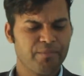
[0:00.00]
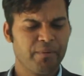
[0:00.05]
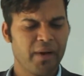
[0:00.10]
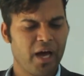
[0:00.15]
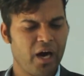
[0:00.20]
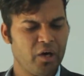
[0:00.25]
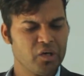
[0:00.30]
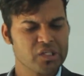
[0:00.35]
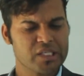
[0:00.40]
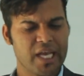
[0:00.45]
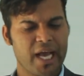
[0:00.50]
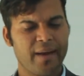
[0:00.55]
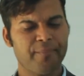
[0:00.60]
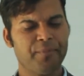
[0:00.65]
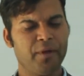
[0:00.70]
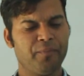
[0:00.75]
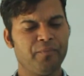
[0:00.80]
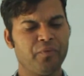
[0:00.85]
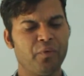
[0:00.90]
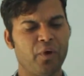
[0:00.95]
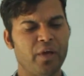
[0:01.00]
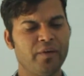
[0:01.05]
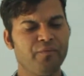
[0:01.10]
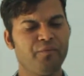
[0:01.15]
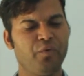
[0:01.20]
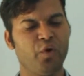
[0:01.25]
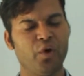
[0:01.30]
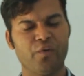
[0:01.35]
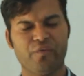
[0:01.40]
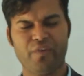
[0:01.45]
flowers have the flowing
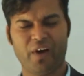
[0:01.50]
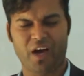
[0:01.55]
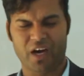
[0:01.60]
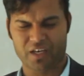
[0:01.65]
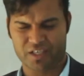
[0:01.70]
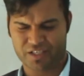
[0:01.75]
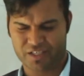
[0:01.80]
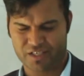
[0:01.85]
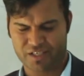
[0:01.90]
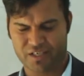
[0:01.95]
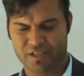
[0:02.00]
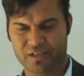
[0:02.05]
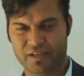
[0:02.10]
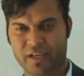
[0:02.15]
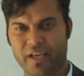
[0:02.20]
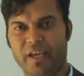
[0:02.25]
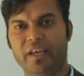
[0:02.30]
4 parts.